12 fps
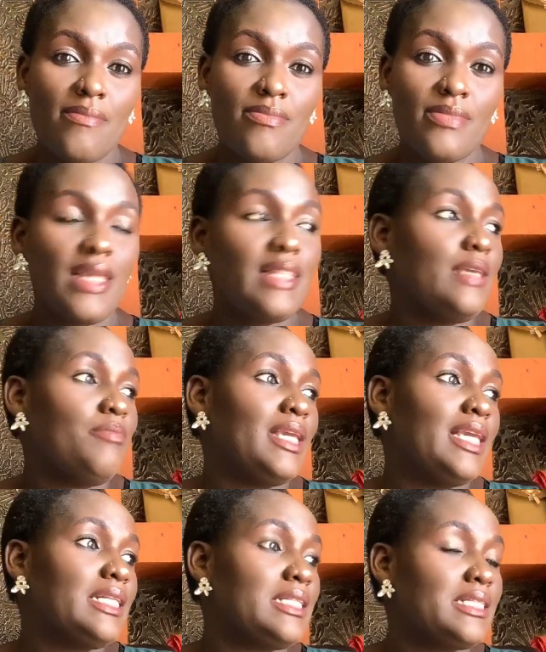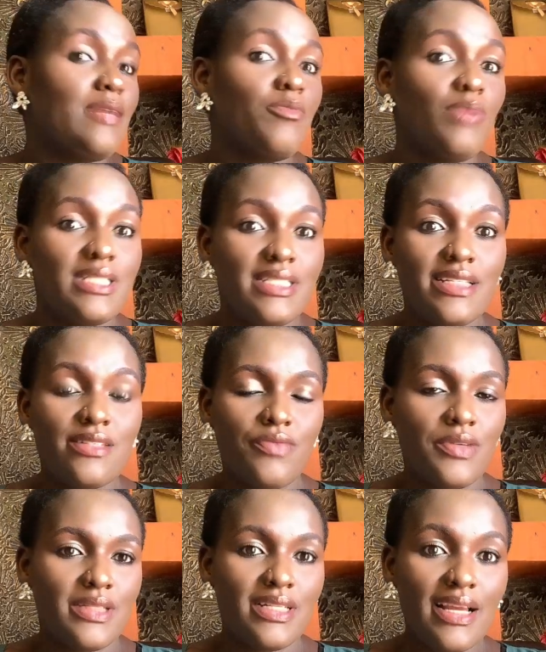Then they may get someone just,
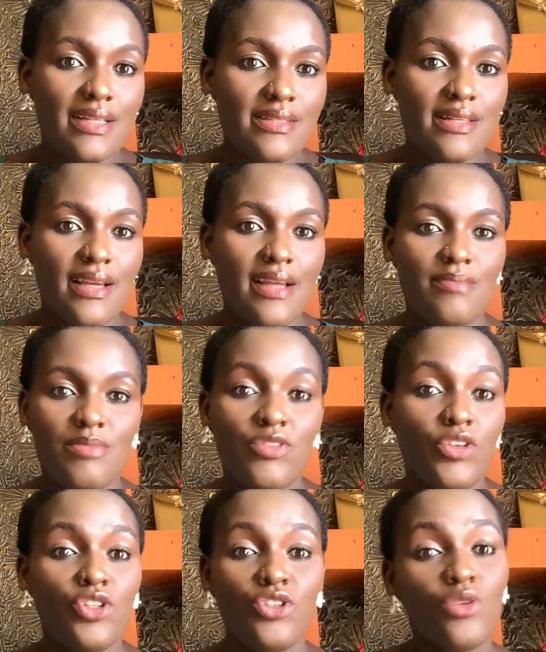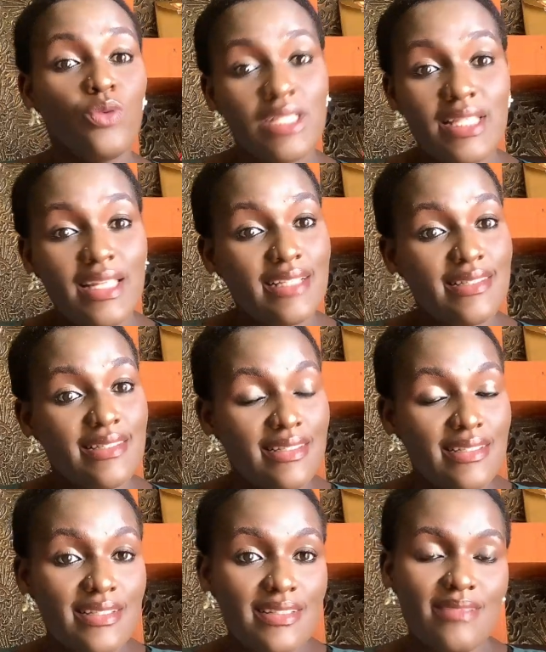and before you know it, they are
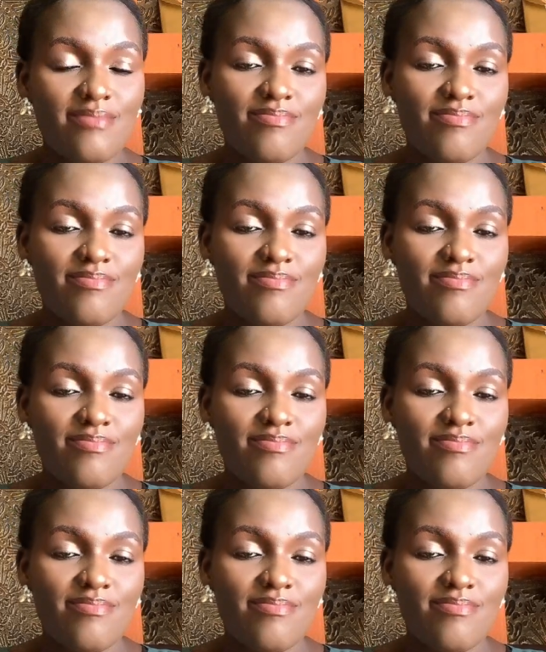sick.